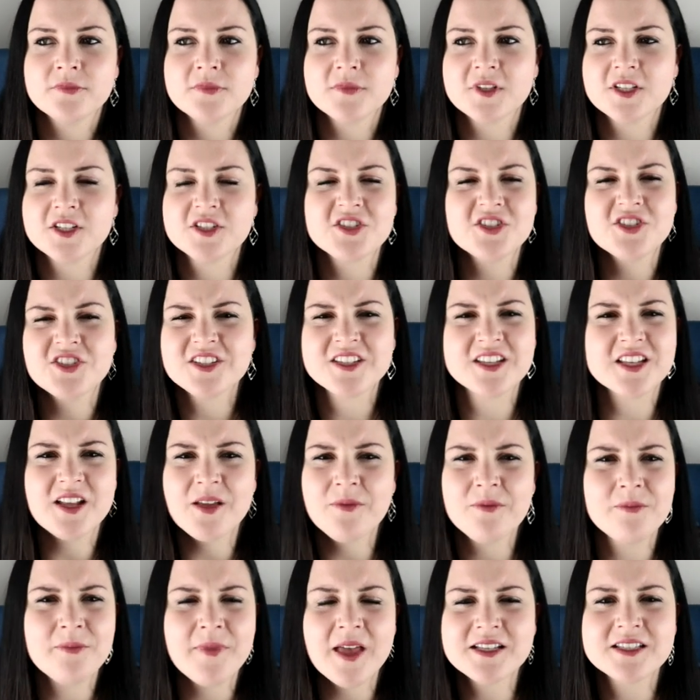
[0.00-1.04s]
this
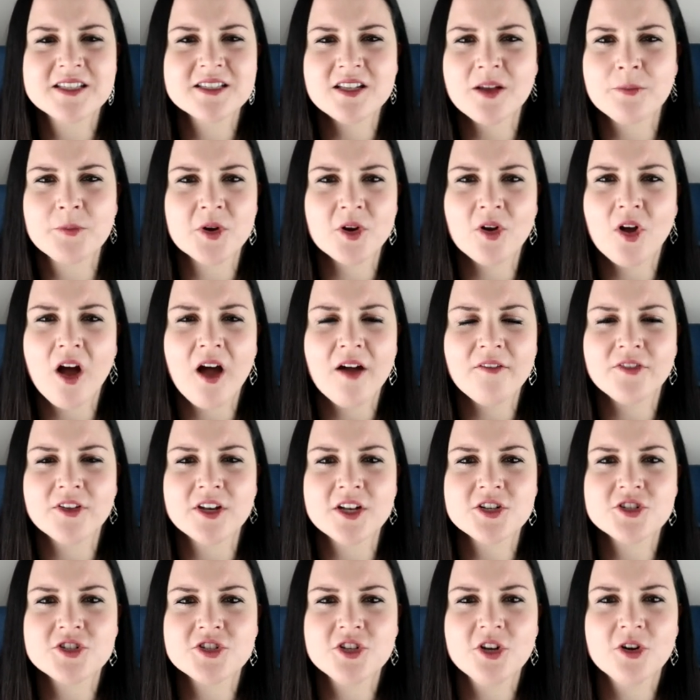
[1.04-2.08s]
just messes up your
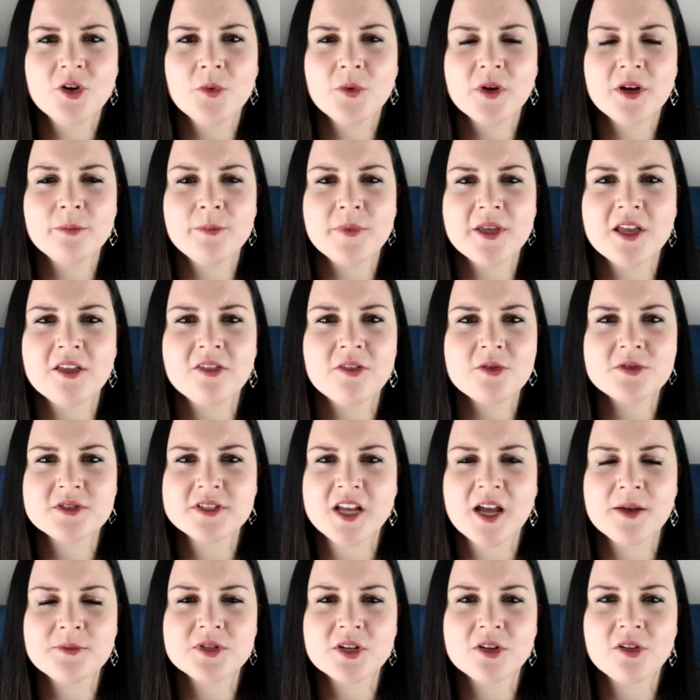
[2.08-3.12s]
confidence. You don't want to be in those
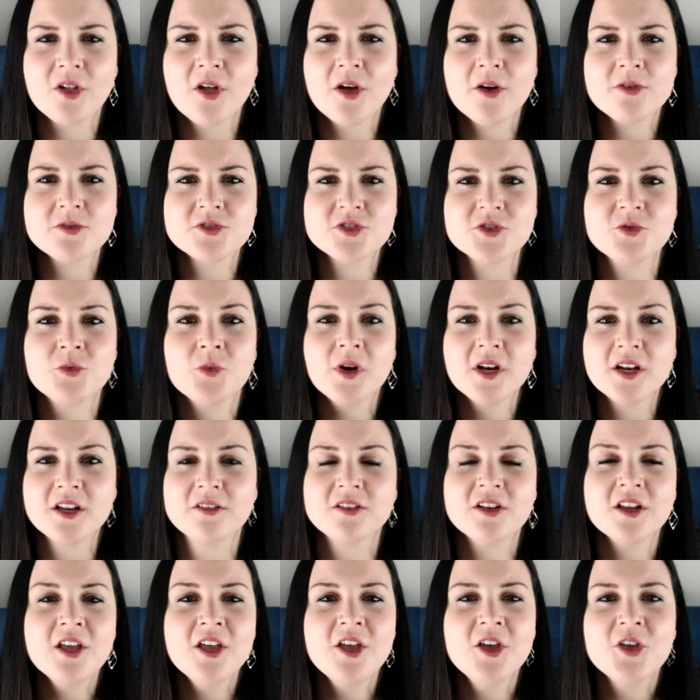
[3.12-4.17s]
types of clothes. You want
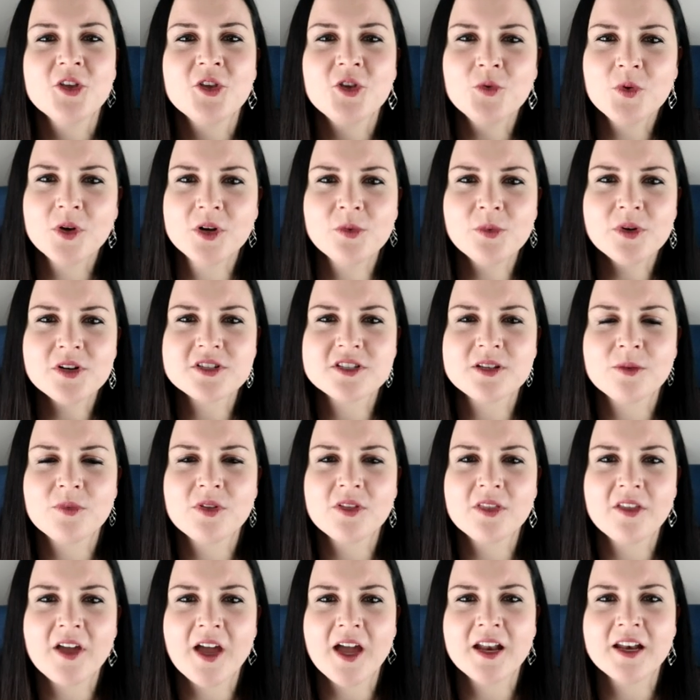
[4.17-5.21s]
to wear
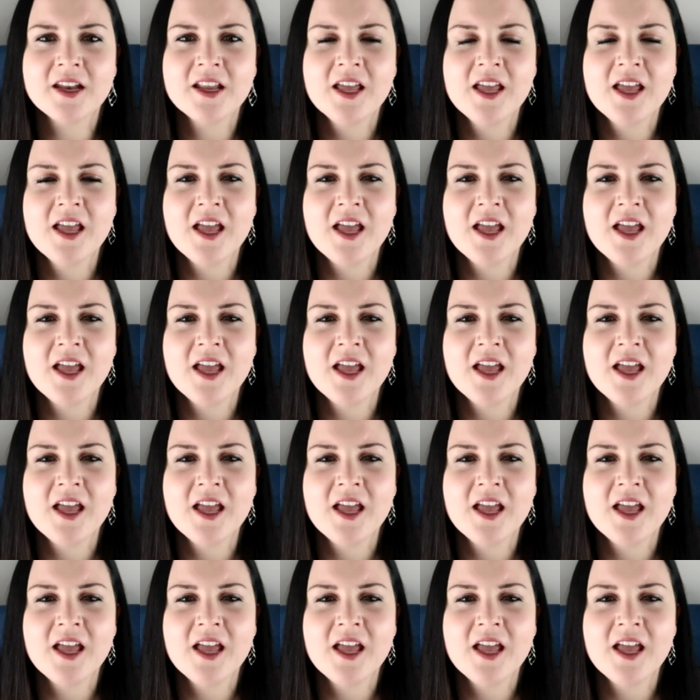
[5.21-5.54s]
something that